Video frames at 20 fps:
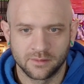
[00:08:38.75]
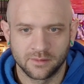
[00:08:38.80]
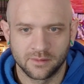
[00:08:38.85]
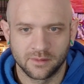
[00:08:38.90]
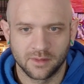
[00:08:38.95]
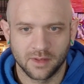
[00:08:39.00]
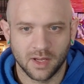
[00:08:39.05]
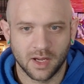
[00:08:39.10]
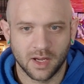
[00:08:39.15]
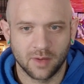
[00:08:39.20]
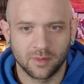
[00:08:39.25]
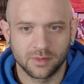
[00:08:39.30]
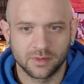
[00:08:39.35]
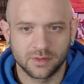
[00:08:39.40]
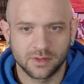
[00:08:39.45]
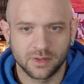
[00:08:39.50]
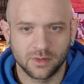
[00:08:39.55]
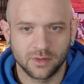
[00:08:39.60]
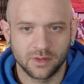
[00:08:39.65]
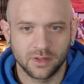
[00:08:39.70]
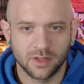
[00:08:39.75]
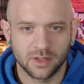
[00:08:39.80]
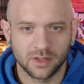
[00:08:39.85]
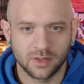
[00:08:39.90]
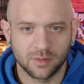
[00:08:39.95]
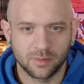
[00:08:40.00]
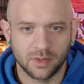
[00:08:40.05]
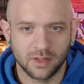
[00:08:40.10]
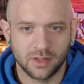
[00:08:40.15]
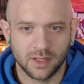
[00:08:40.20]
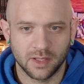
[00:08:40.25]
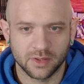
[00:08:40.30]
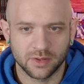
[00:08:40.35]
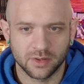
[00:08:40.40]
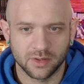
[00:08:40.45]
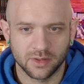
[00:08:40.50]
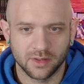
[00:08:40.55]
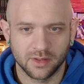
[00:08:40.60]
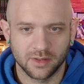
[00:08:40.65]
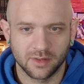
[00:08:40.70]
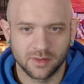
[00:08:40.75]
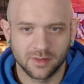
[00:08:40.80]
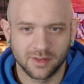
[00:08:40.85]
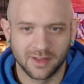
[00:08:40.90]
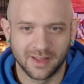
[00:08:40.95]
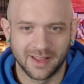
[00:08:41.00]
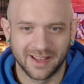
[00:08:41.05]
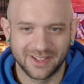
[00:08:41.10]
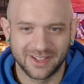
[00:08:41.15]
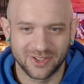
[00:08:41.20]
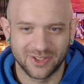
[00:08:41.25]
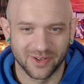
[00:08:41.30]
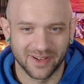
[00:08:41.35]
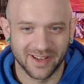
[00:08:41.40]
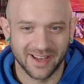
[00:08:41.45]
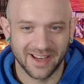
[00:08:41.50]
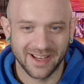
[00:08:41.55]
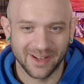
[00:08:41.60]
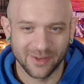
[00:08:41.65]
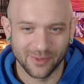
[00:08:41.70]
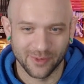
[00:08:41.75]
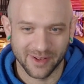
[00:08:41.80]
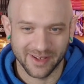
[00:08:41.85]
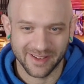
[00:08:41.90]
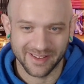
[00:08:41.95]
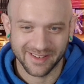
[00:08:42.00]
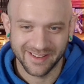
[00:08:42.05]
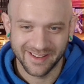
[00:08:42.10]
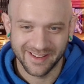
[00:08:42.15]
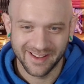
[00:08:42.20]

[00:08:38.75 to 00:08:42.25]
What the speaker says: I was too young to be lecturing anyone